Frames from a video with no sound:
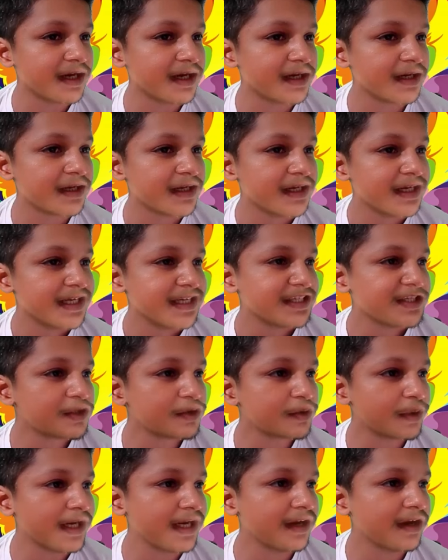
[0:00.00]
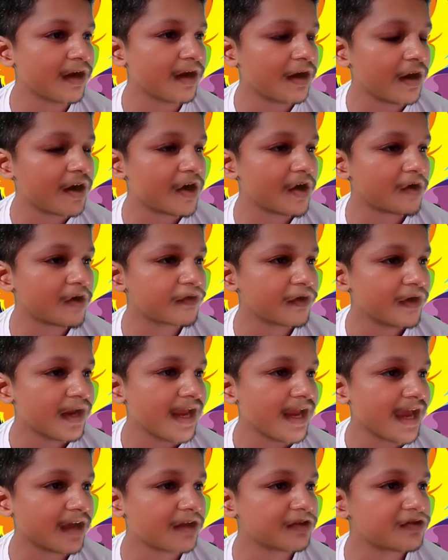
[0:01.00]
of exhaustion.
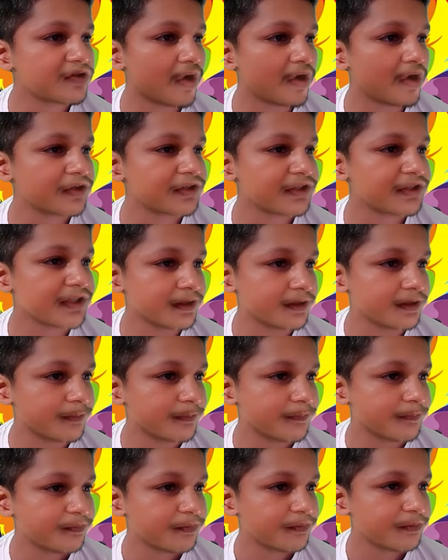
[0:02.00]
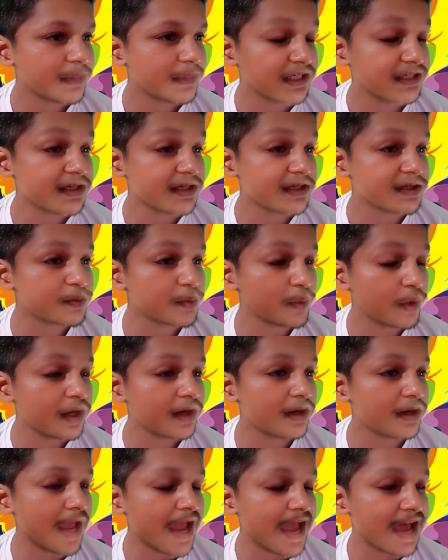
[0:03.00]
But this one has
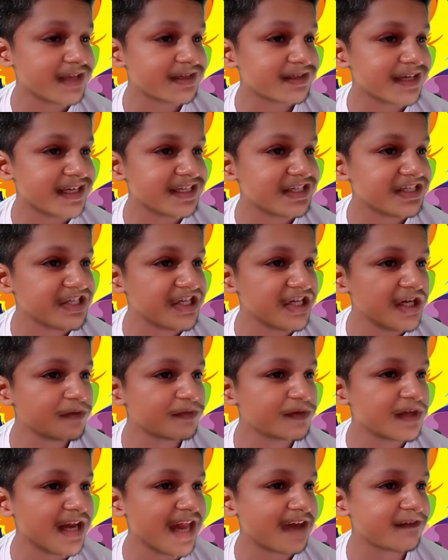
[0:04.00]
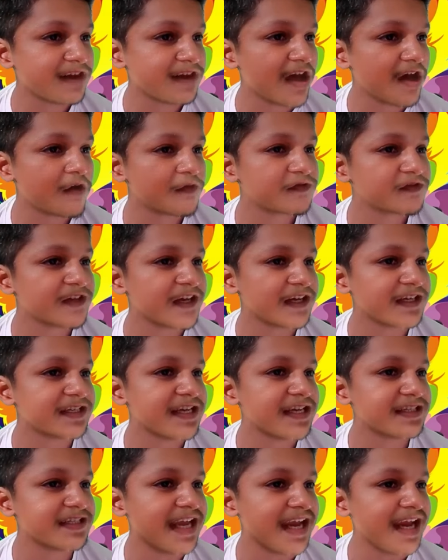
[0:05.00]
achieved the level of success and
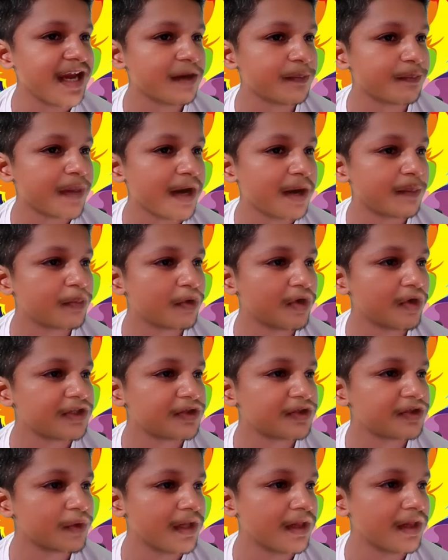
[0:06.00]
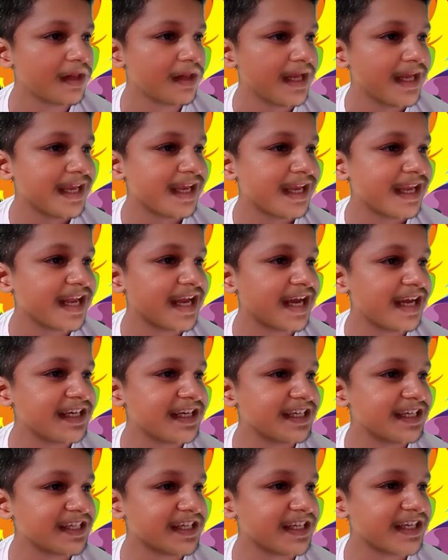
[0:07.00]
perpetual kinetic creative
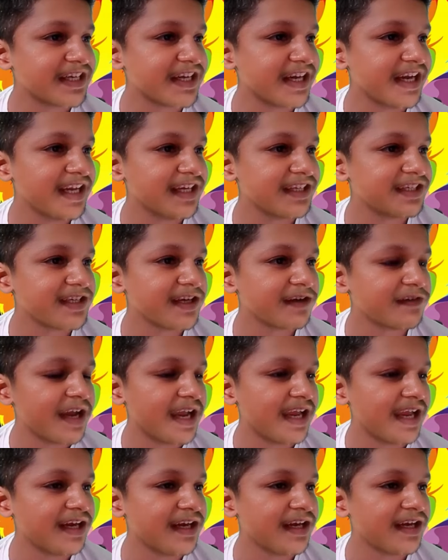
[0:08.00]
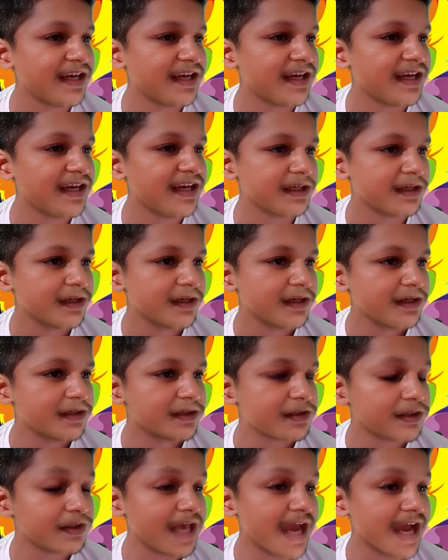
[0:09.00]
energy so that's a
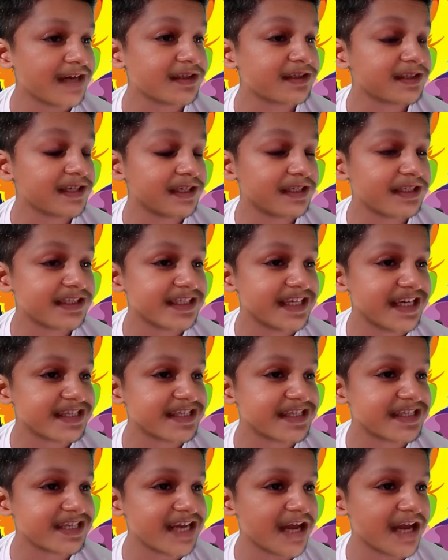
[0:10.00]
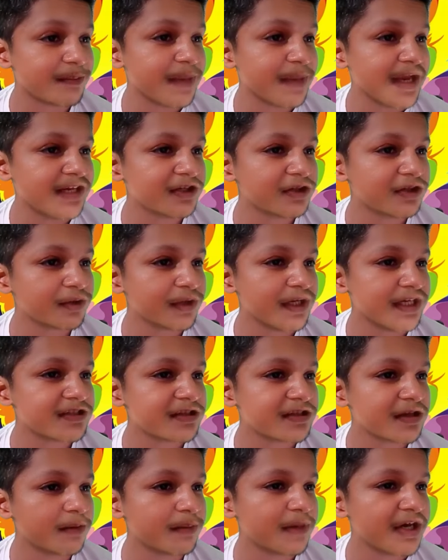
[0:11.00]
testament to its commercial,
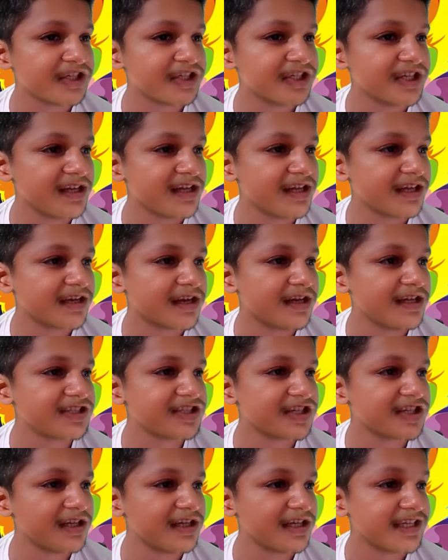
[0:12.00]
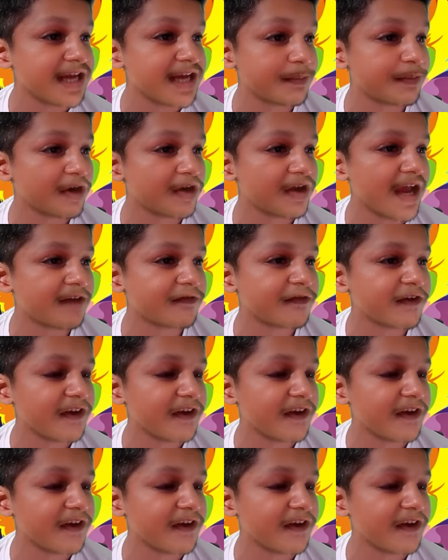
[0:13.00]
cultural, demographic resonance.